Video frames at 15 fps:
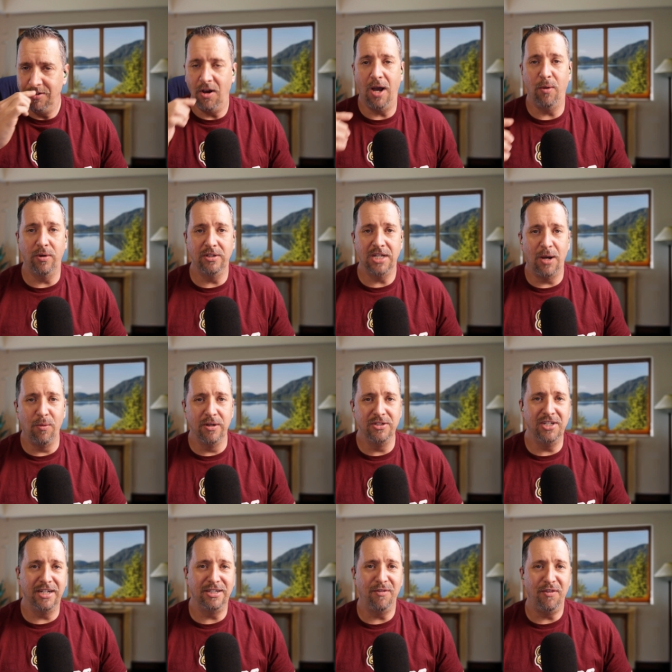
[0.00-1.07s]
No, I wasn't. I
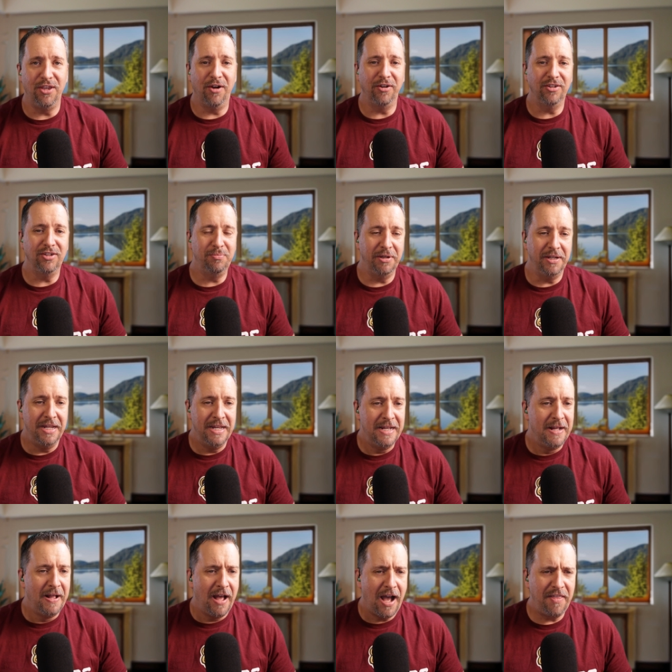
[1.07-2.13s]
wasn't actually the youngest, but
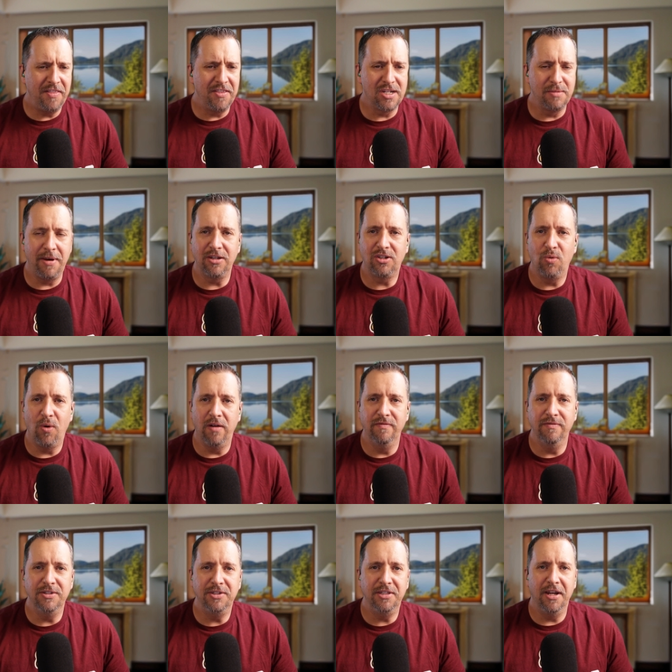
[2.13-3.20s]
I think there's about twelve
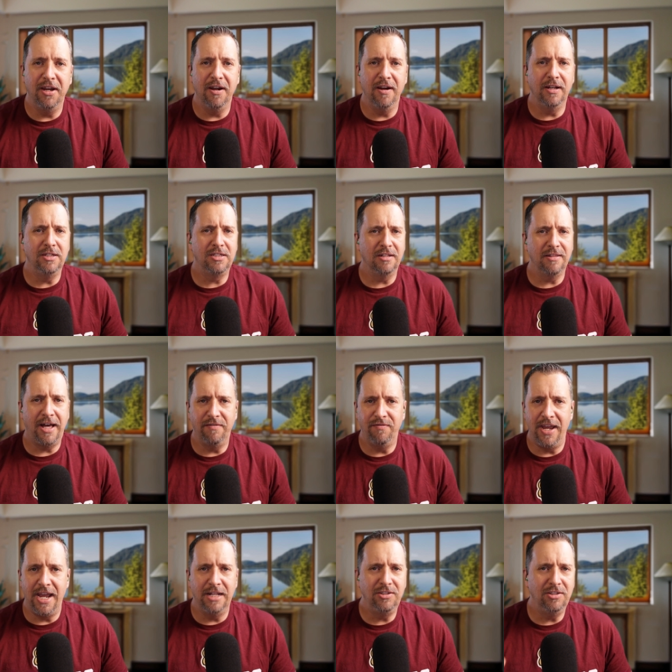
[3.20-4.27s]
of us there, and it's a lot of
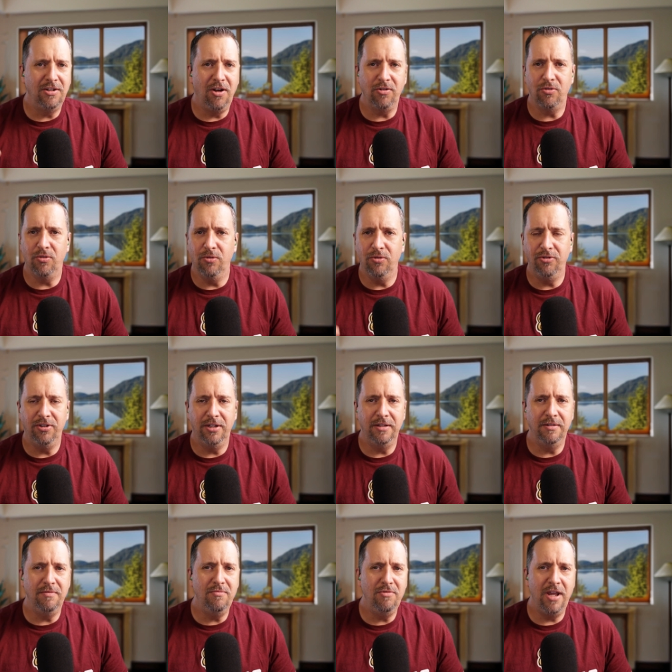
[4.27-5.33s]
aunts and uncles
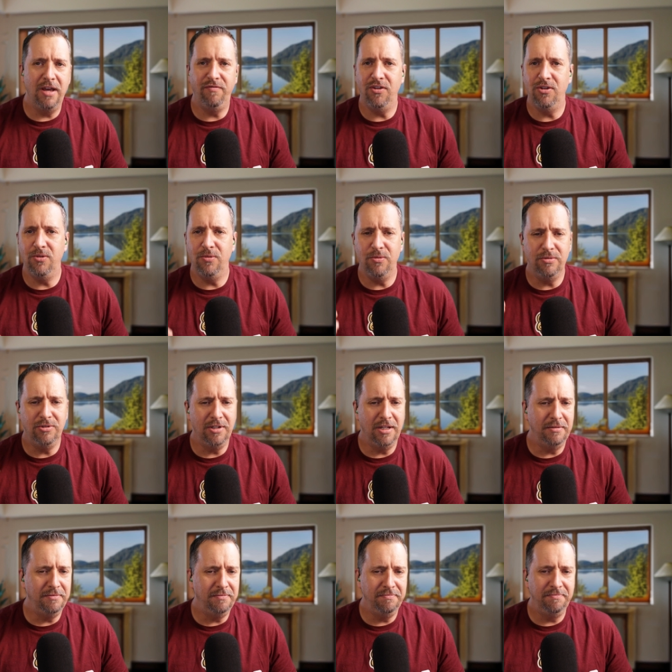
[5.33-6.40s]
and nephews
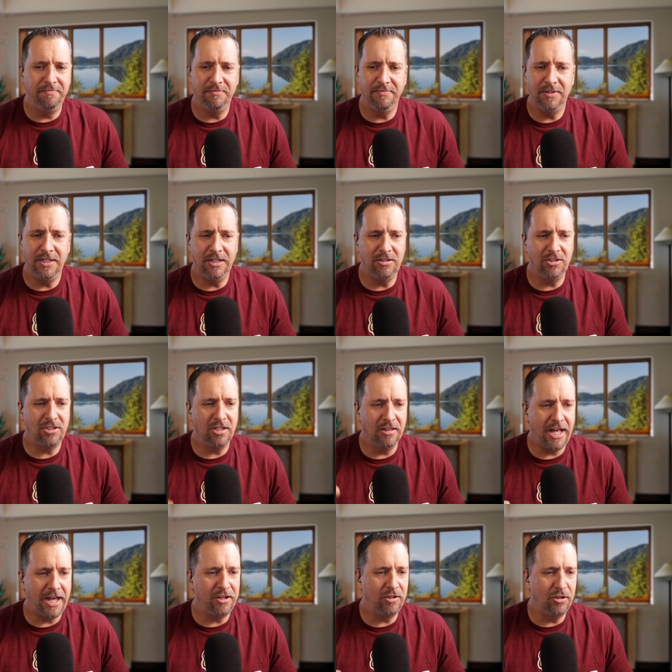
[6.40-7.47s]
and you know, just a
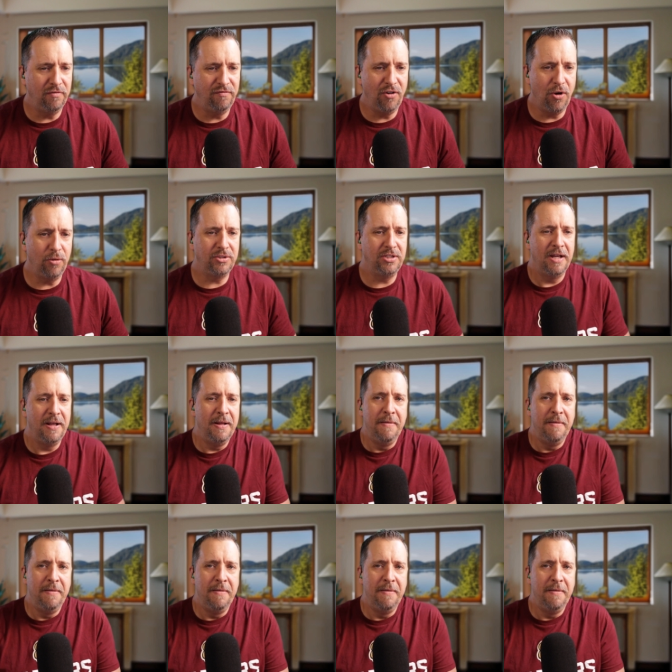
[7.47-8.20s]
lot of good folks.